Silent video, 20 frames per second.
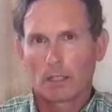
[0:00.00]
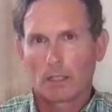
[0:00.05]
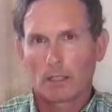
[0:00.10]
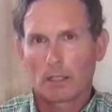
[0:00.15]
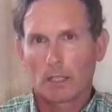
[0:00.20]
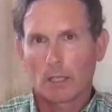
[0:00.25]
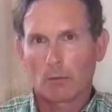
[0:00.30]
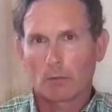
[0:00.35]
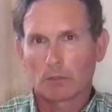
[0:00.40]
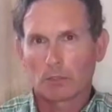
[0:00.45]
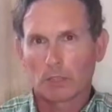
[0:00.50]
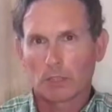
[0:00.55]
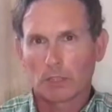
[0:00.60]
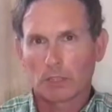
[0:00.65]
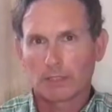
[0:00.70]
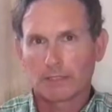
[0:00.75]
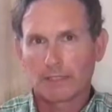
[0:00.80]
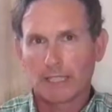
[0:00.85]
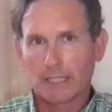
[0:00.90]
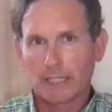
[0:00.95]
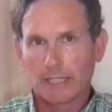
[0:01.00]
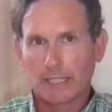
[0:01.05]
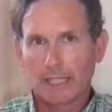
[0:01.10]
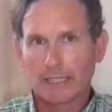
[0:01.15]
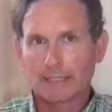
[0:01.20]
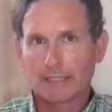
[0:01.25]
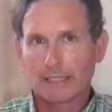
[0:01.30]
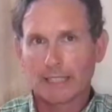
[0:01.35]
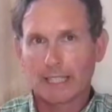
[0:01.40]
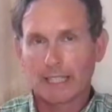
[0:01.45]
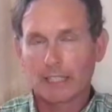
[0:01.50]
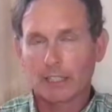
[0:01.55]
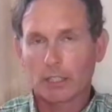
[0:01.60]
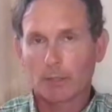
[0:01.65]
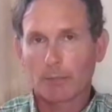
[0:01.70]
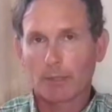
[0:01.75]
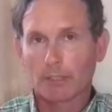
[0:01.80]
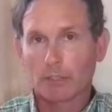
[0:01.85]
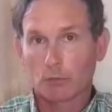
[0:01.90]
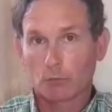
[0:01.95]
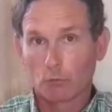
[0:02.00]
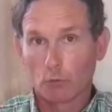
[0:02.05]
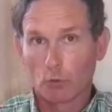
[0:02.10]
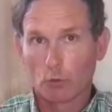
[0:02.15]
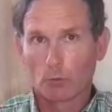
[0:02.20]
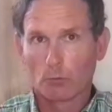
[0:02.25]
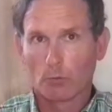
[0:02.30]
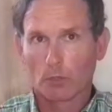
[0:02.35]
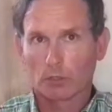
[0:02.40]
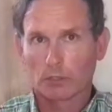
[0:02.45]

There was a dedicated incubator room on